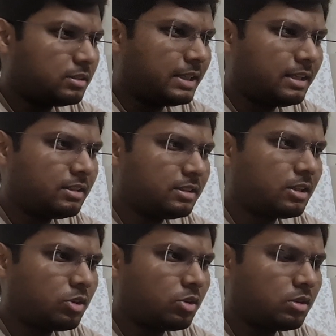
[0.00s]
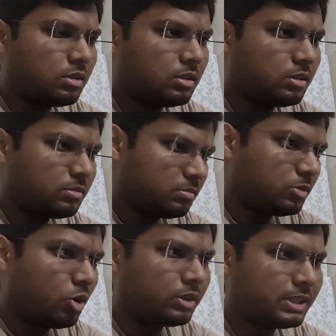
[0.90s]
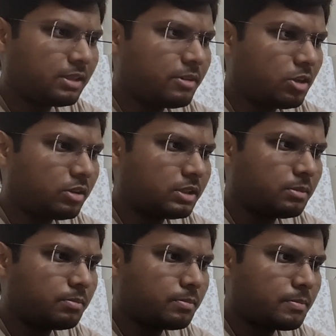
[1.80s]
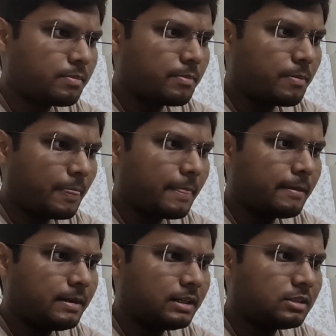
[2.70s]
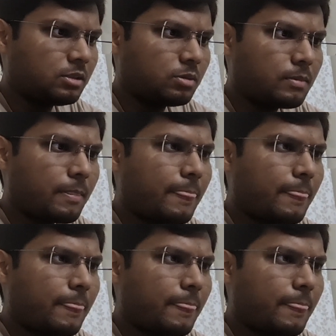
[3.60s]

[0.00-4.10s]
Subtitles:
Then the CORS error will not come. That's how.